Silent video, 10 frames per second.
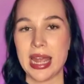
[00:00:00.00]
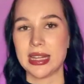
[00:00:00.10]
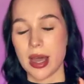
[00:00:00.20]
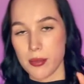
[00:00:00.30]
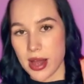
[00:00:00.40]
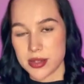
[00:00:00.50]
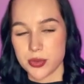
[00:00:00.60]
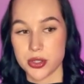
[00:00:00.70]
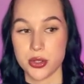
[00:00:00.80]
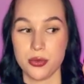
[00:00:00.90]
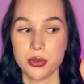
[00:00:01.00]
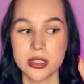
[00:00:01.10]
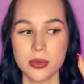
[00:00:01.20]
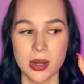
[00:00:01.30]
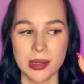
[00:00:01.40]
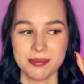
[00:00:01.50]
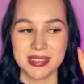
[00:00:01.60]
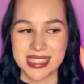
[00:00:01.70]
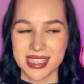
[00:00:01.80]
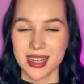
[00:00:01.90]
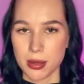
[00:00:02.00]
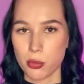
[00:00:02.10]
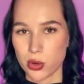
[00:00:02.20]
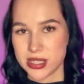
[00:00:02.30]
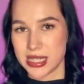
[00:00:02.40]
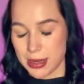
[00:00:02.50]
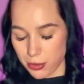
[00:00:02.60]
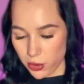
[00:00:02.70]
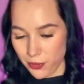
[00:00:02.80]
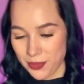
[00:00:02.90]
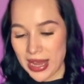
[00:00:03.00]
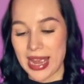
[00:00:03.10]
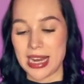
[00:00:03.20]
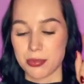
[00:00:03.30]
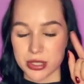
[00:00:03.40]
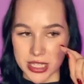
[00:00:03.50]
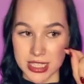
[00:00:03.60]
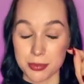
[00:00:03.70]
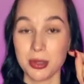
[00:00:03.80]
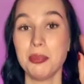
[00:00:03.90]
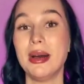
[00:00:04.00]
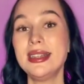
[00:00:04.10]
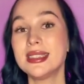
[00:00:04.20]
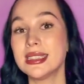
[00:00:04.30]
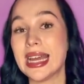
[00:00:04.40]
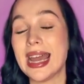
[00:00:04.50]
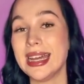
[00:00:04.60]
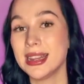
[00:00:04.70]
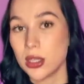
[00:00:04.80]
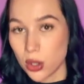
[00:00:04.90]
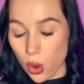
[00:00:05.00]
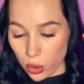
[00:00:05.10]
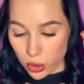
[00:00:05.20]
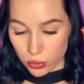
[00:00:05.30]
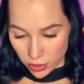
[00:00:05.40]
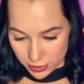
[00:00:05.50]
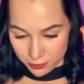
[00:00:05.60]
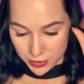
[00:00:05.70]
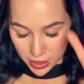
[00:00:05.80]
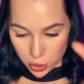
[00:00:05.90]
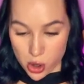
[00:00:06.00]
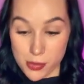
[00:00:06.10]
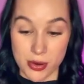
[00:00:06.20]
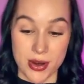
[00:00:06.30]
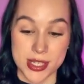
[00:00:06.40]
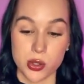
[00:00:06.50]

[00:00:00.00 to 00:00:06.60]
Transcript: And I will answer to you. First of all, it's kind of more stable and predictable, but in the long run. Yeah, you heard me right.